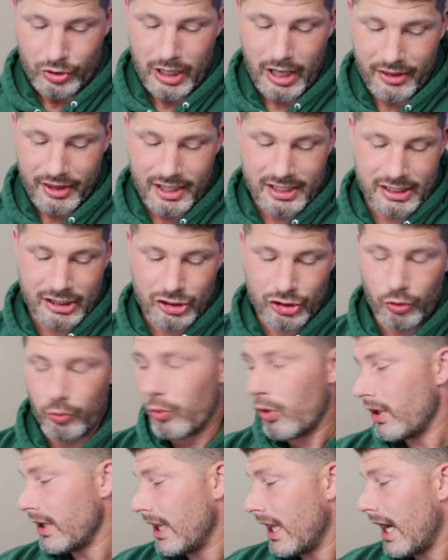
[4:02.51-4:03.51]
Now this is the
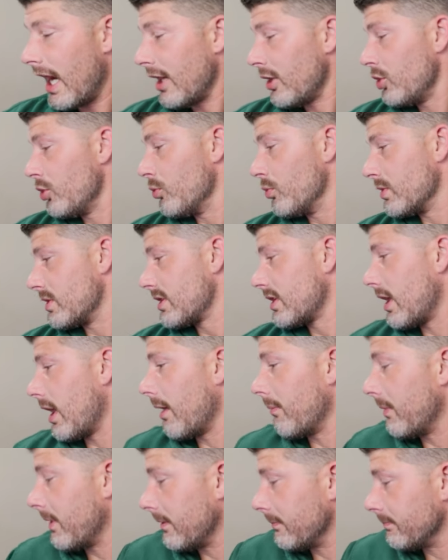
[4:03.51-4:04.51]
one that I knew was
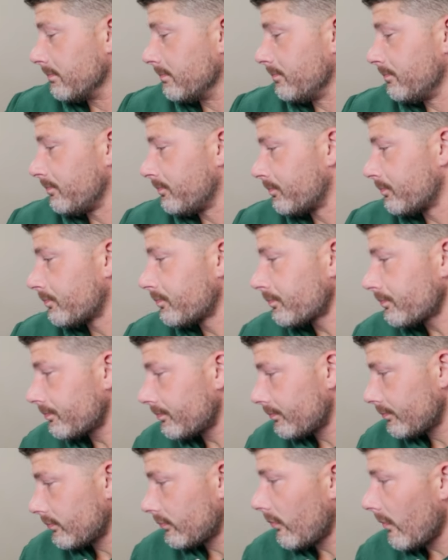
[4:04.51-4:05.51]
coming.
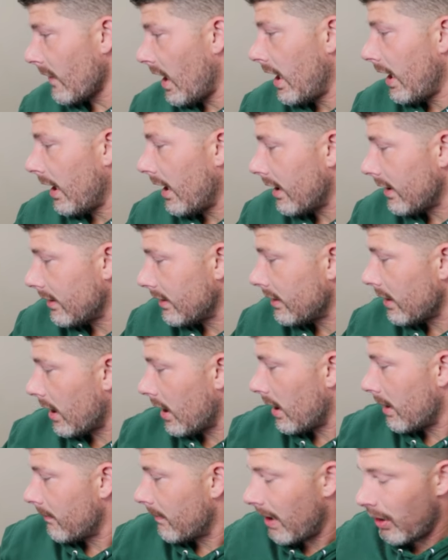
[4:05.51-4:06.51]
And
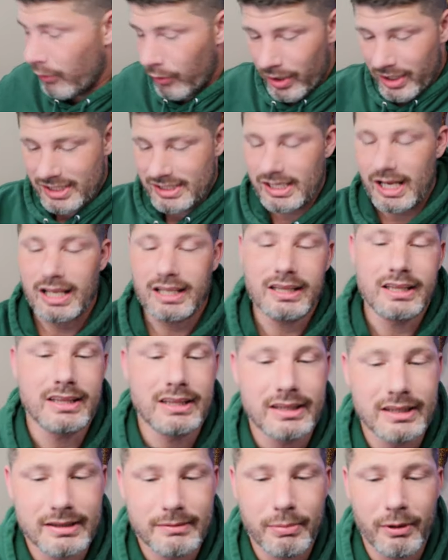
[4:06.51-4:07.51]
um, I want to say,
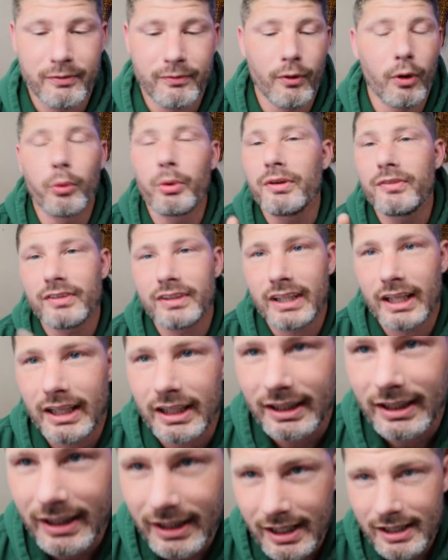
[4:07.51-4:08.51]
before we even get
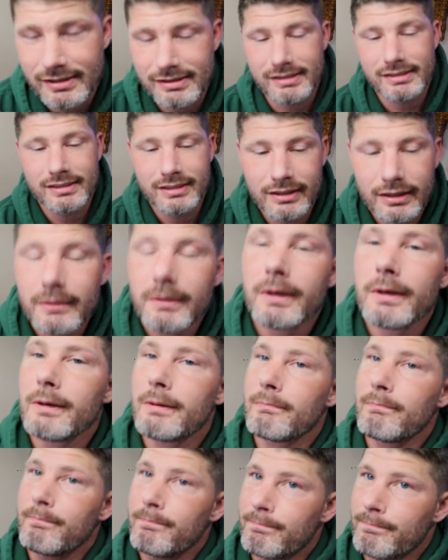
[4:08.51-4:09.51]
into this,
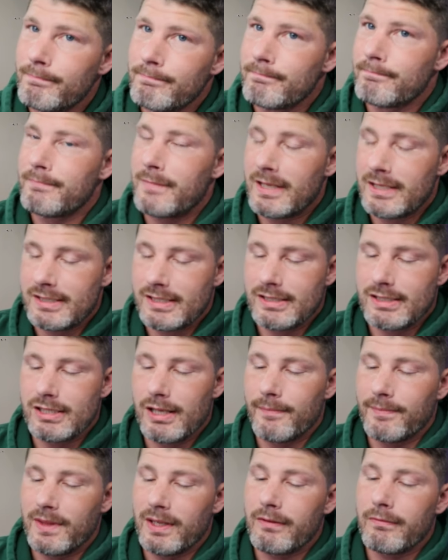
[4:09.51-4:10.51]
this is
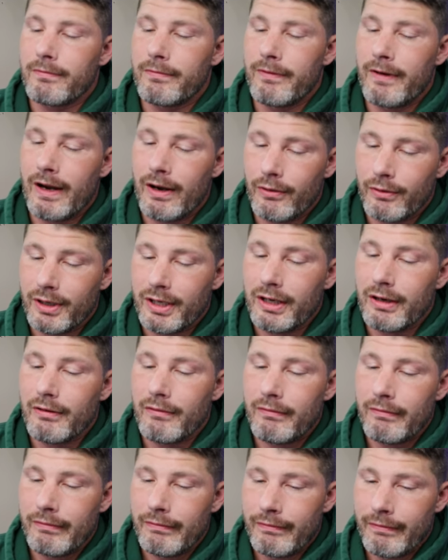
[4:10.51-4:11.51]
something very,
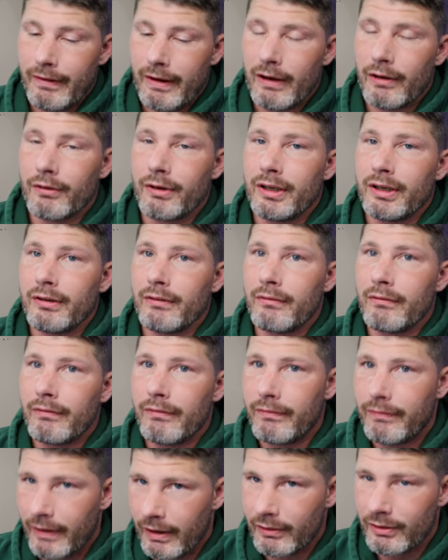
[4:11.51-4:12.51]
very,
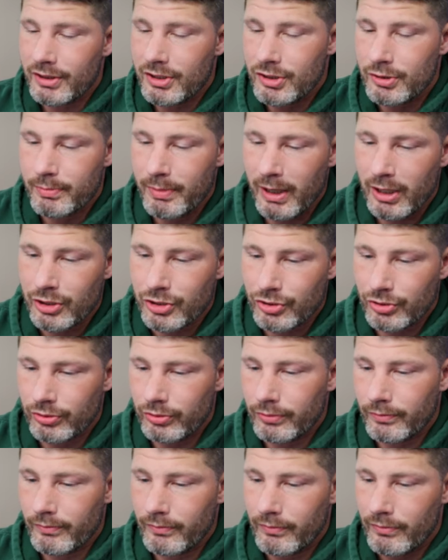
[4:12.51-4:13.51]
very
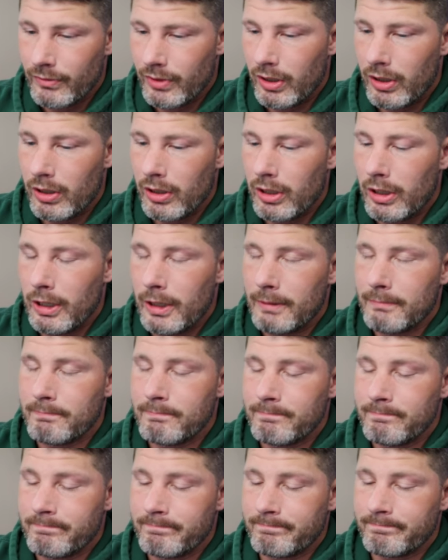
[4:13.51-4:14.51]
special.
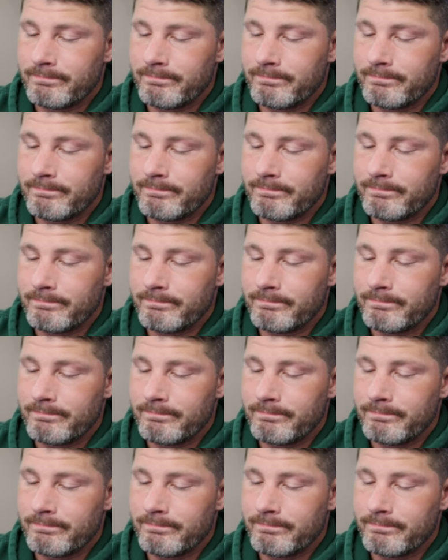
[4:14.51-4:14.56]
Um,